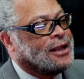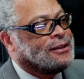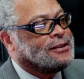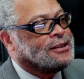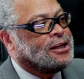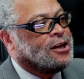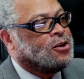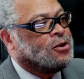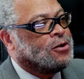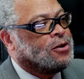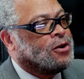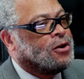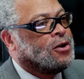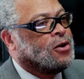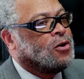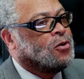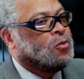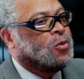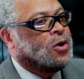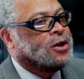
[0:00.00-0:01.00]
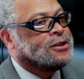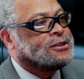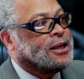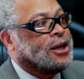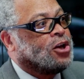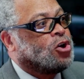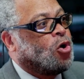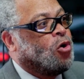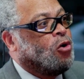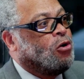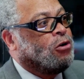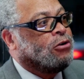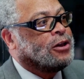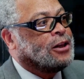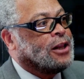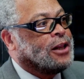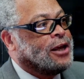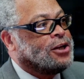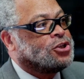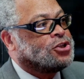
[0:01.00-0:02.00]
there was a
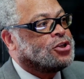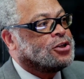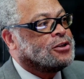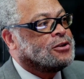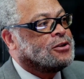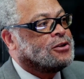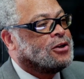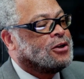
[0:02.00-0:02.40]
correlation